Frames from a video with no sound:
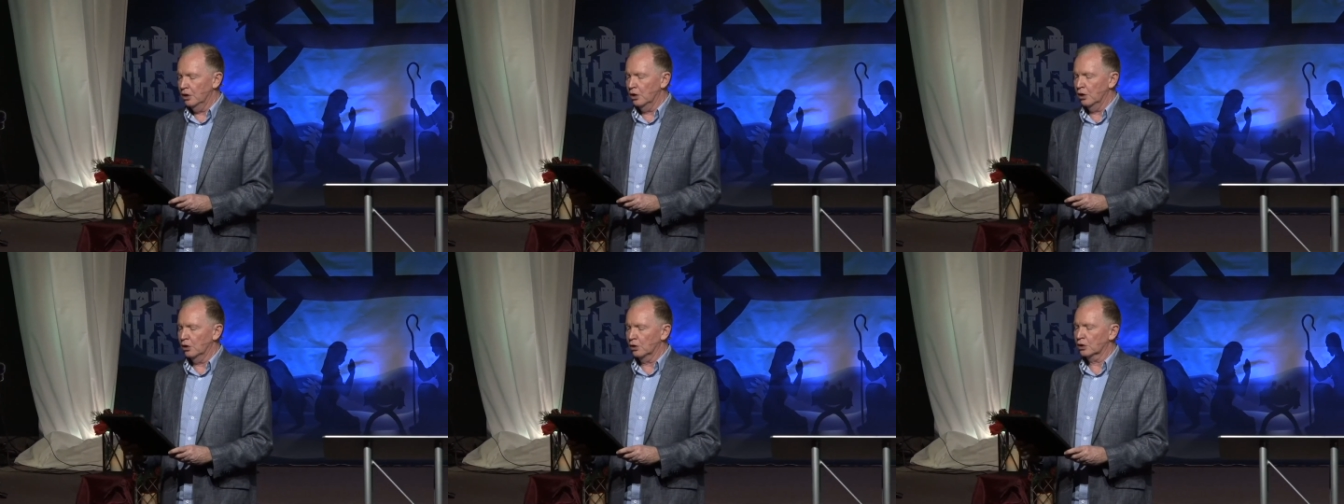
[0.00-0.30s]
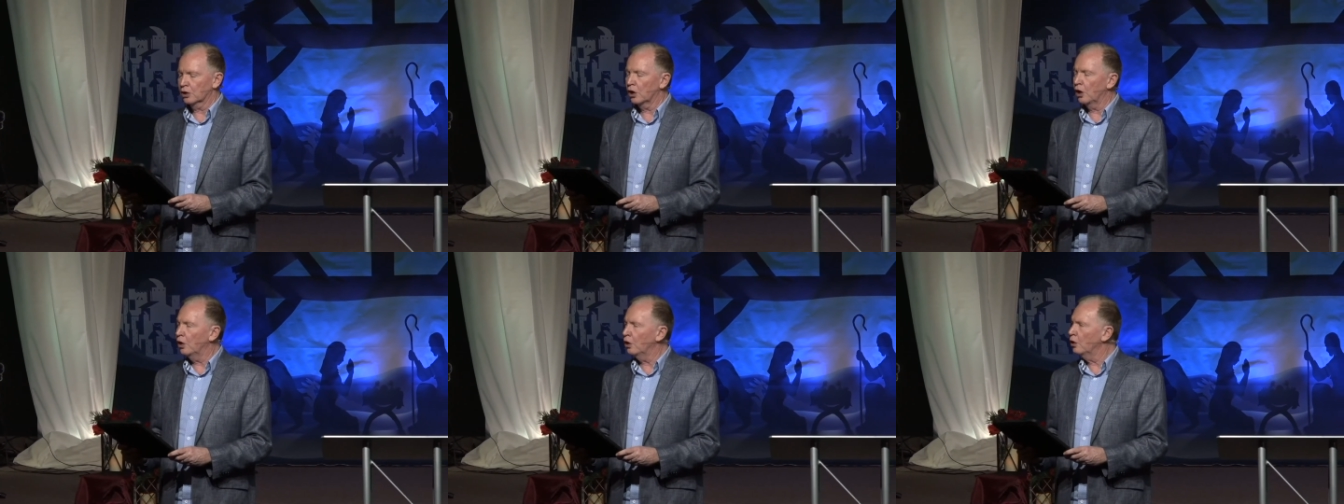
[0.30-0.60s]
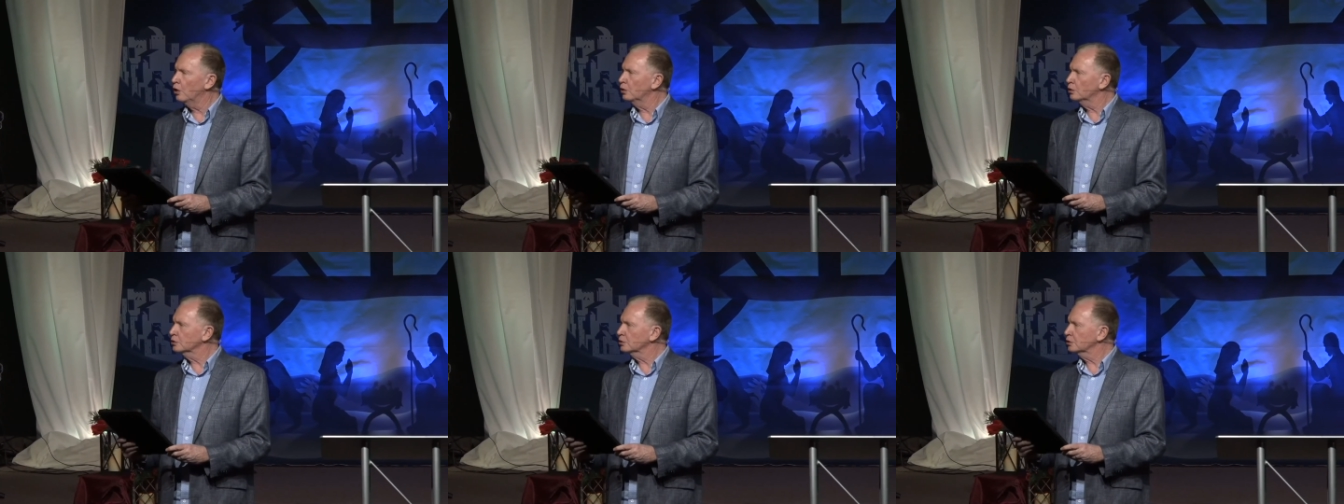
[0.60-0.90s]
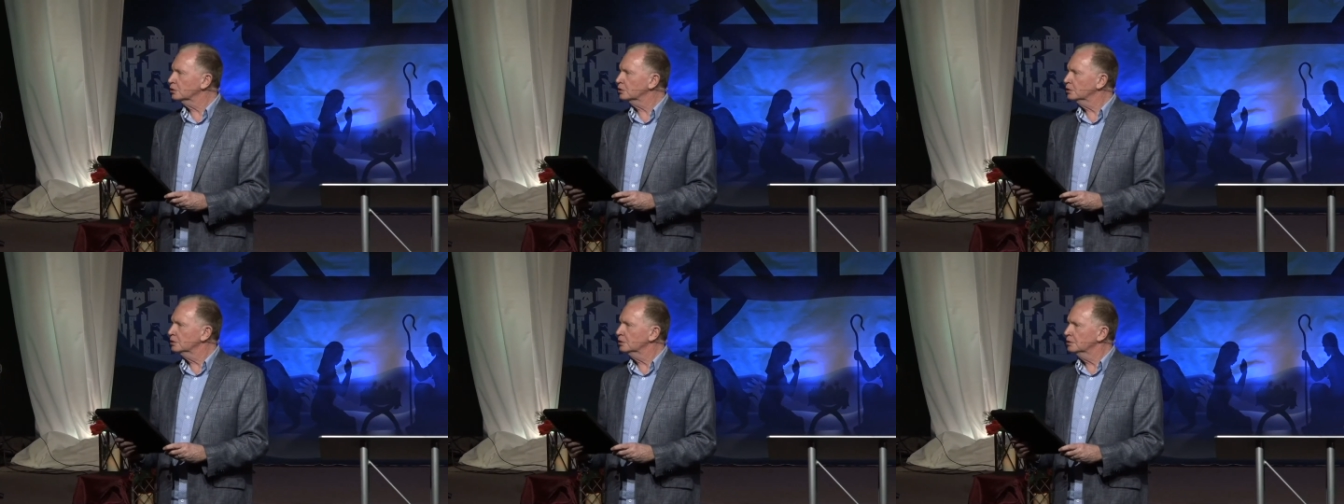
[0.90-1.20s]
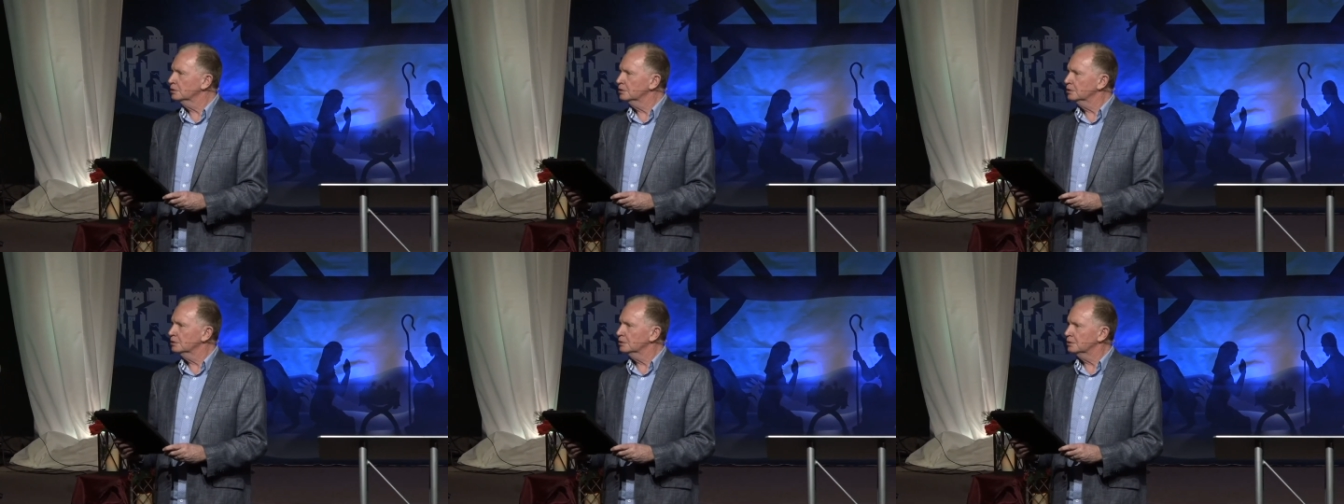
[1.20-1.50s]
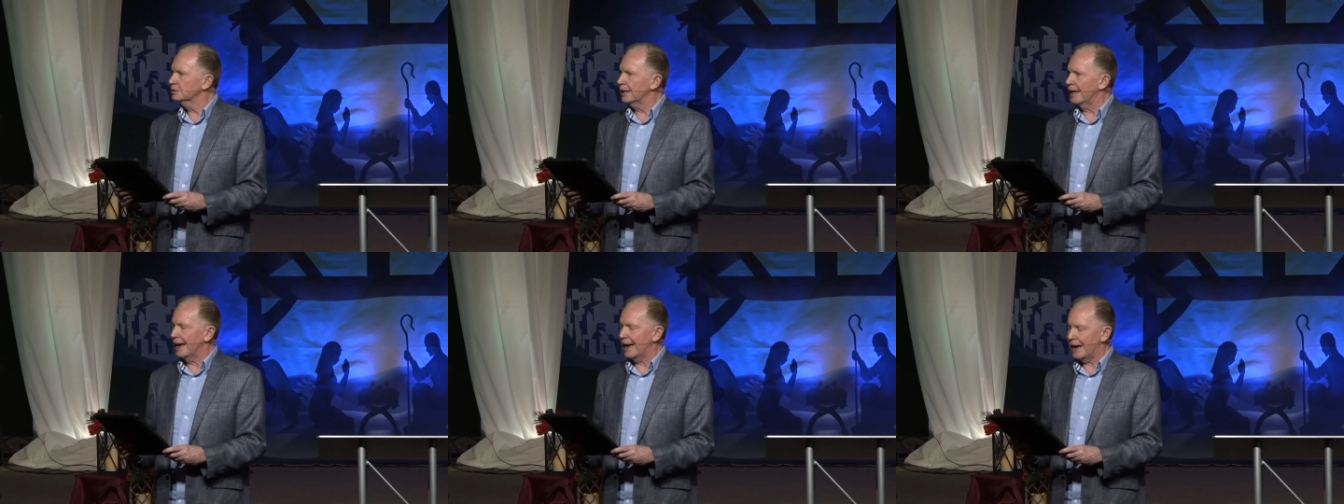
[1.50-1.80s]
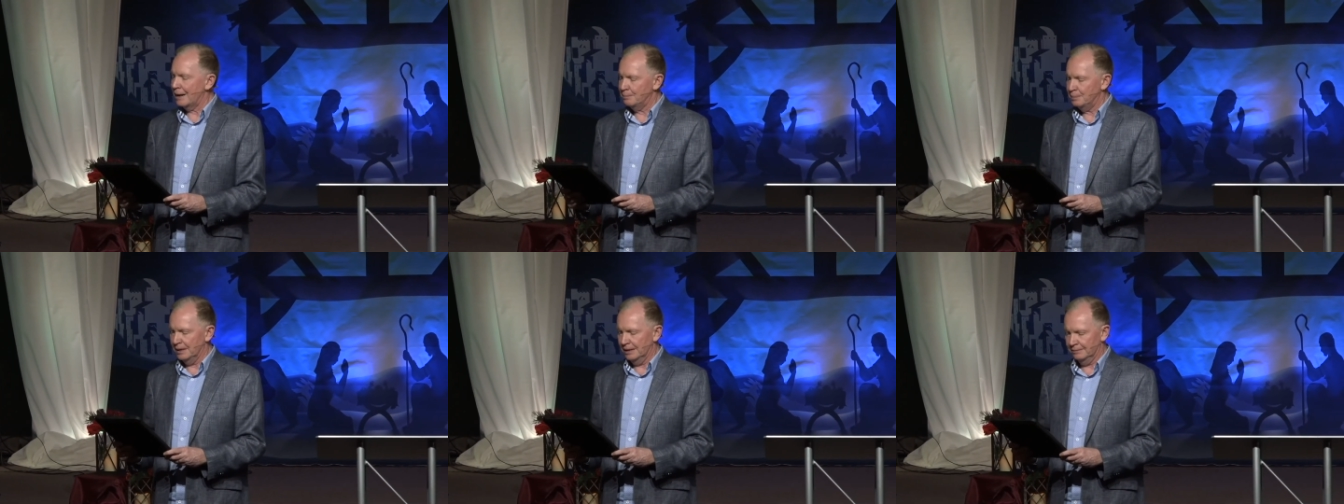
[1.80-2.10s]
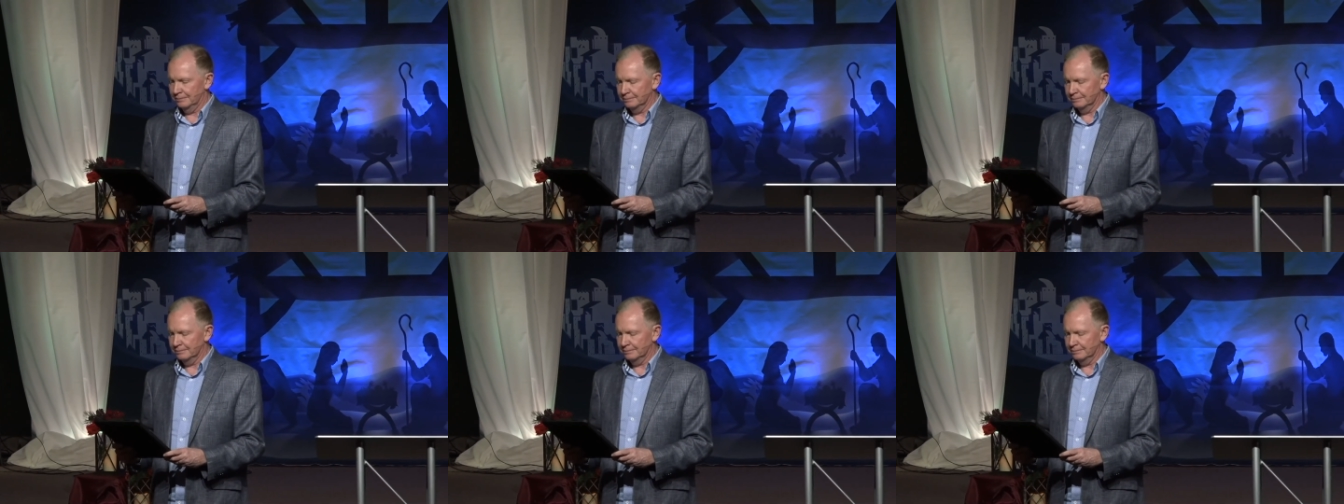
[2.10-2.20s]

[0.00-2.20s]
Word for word: or cause to happen.